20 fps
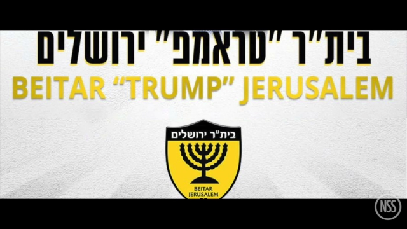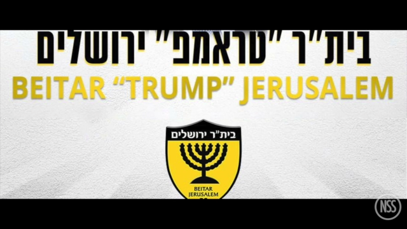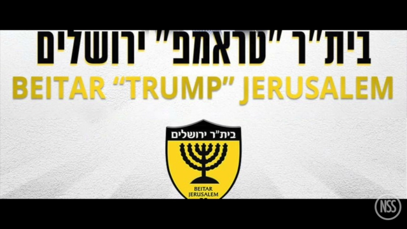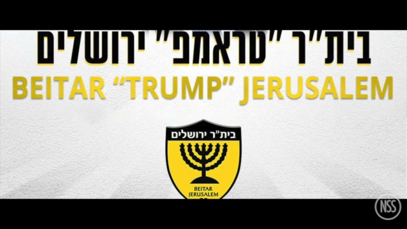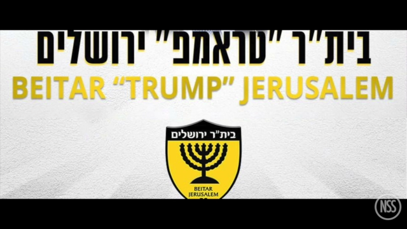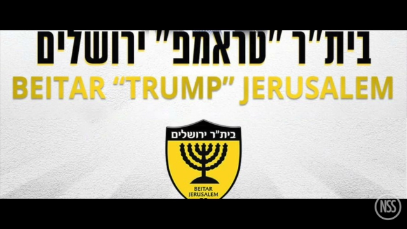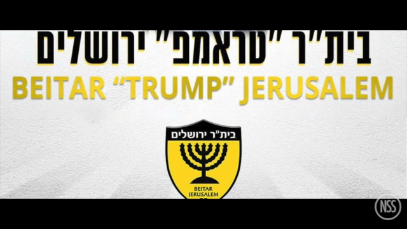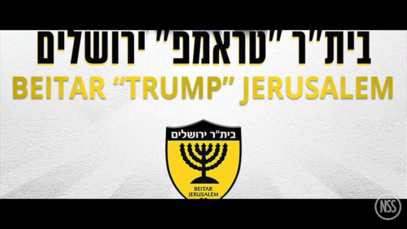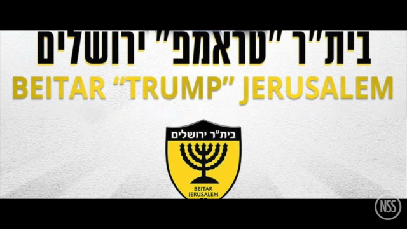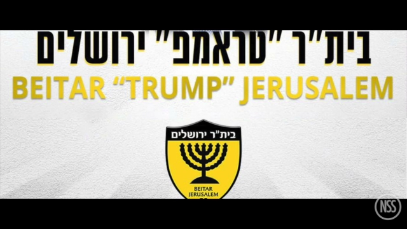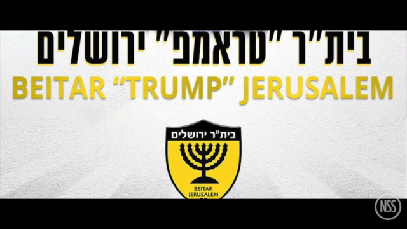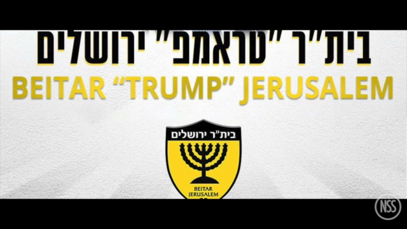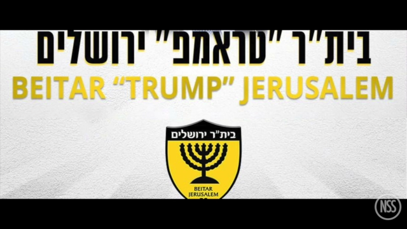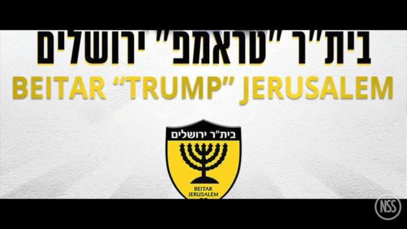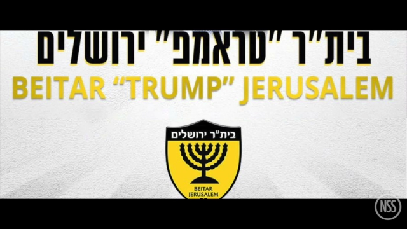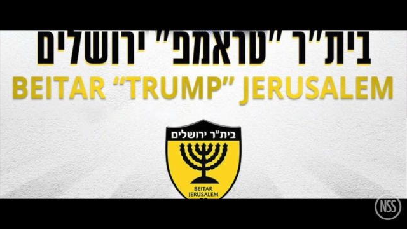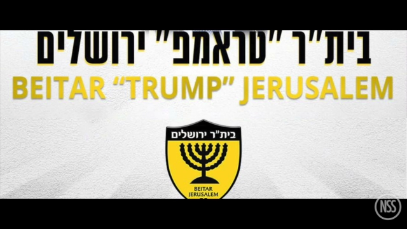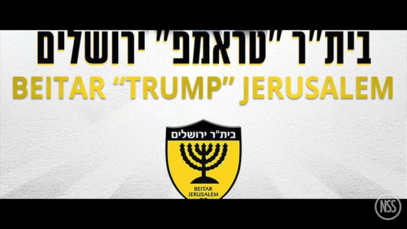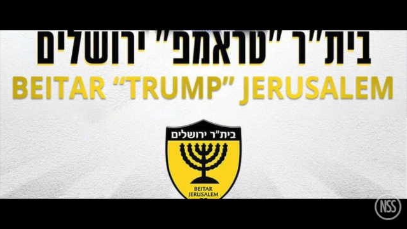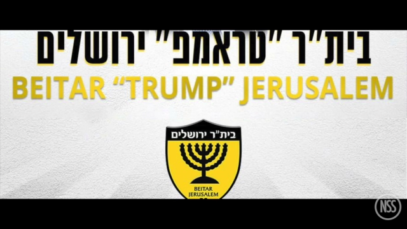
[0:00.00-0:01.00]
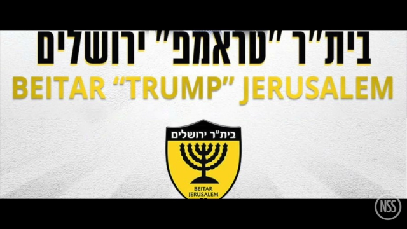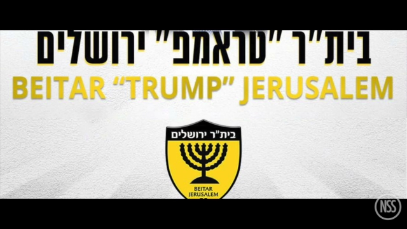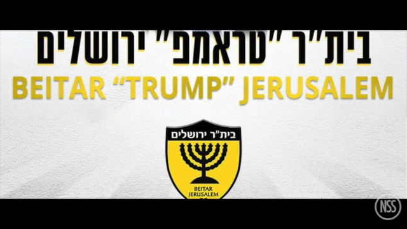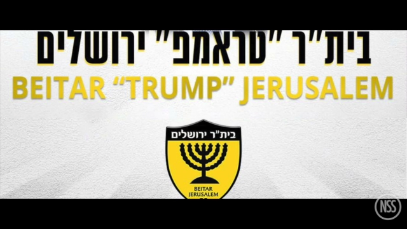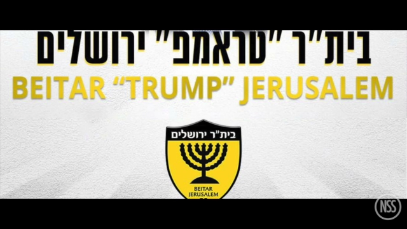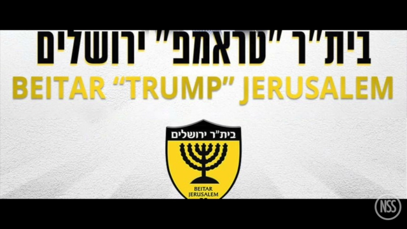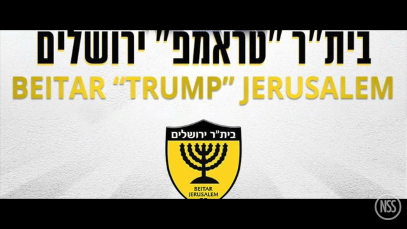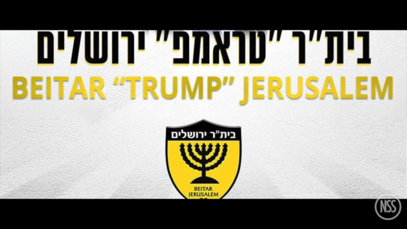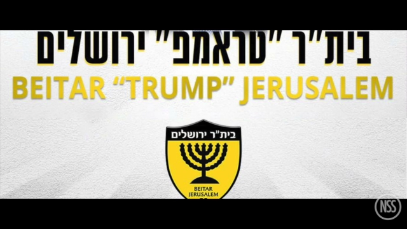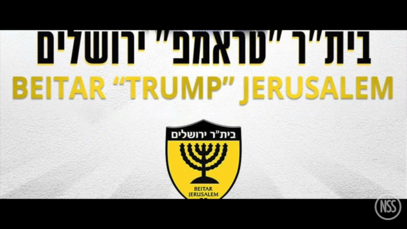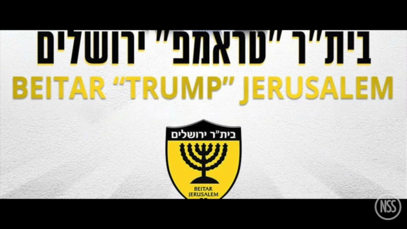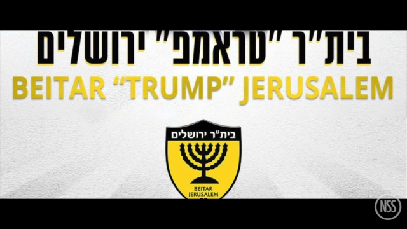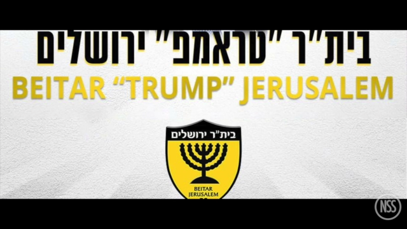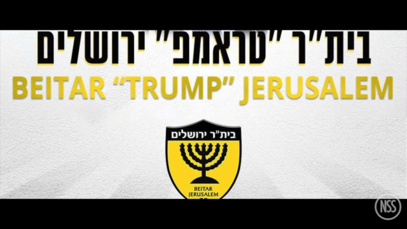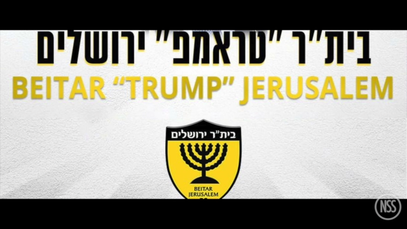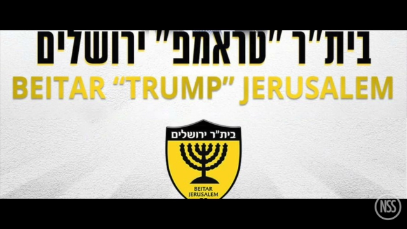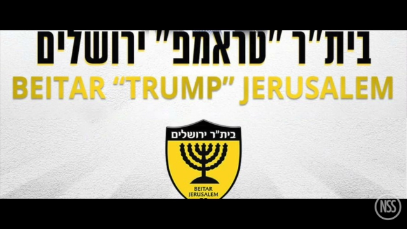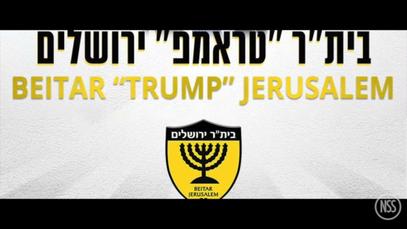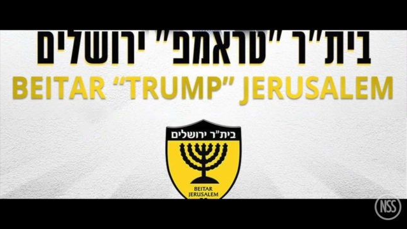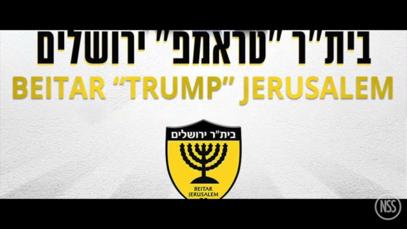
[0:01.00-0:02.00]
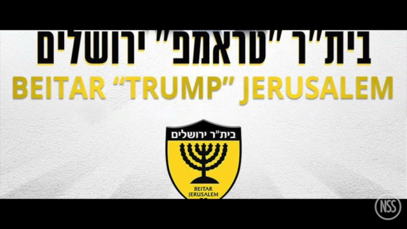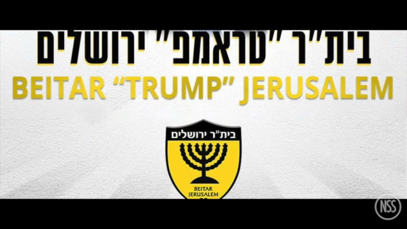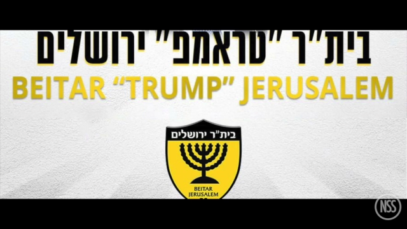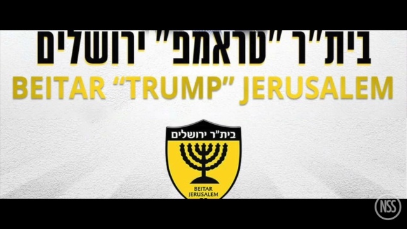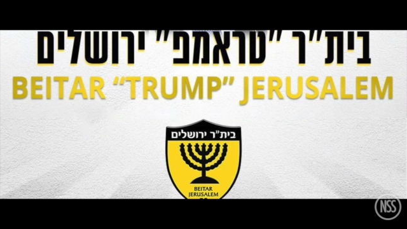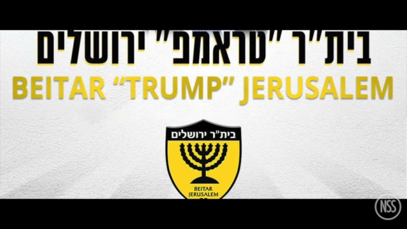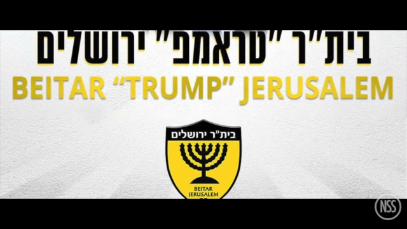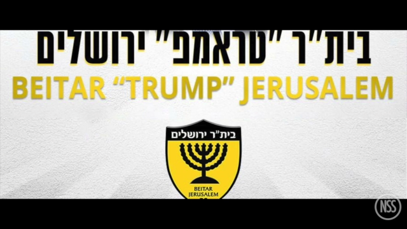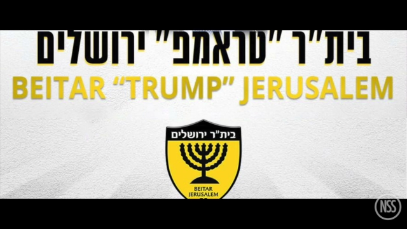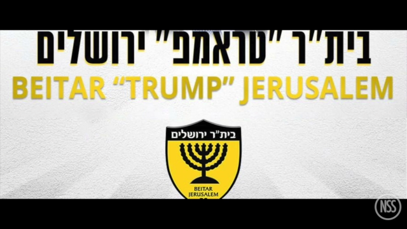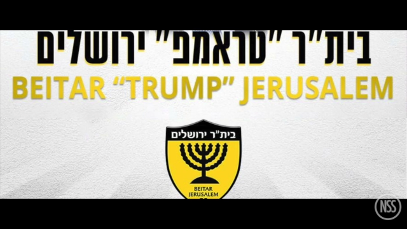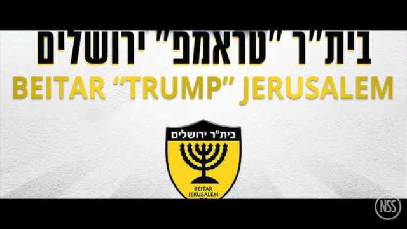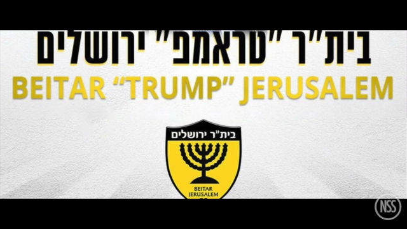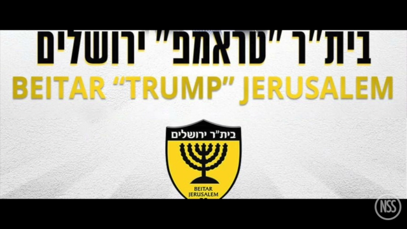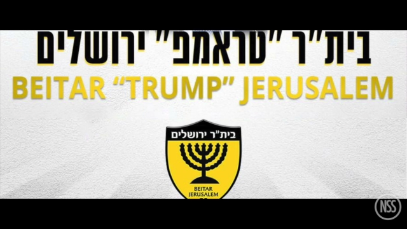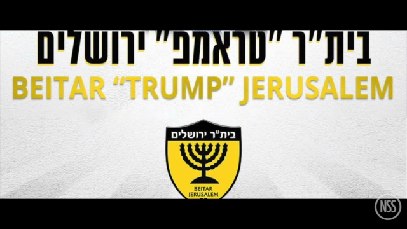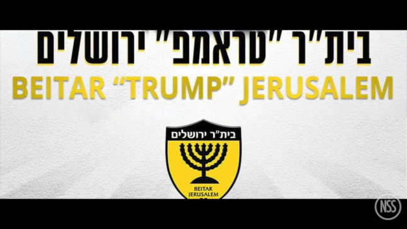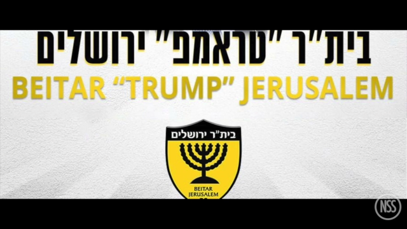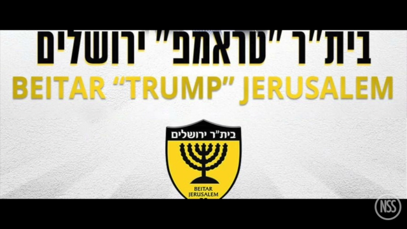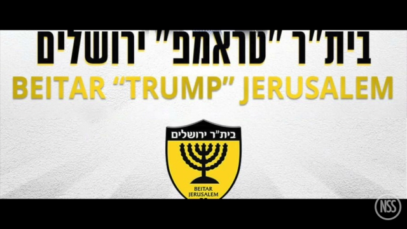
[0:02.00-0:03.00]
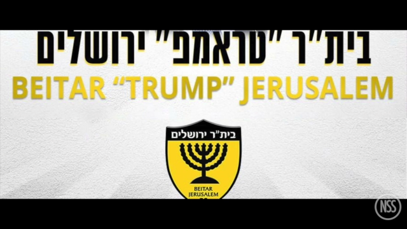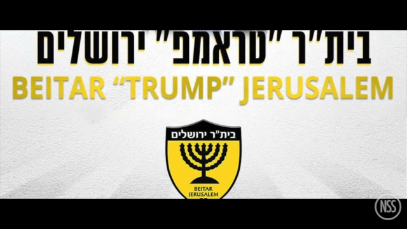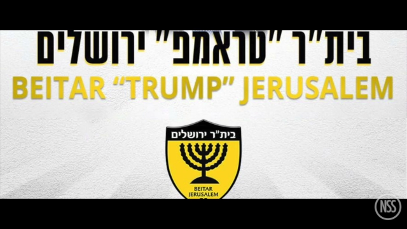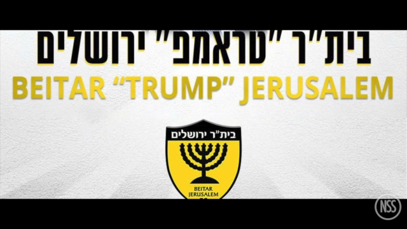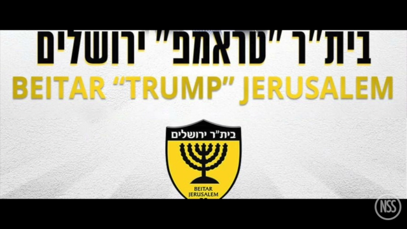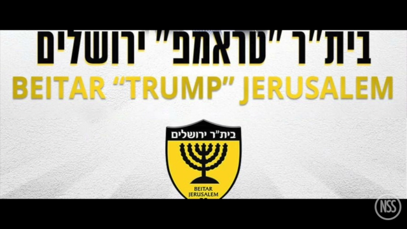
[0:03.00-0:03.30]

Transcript: (no speaker visible)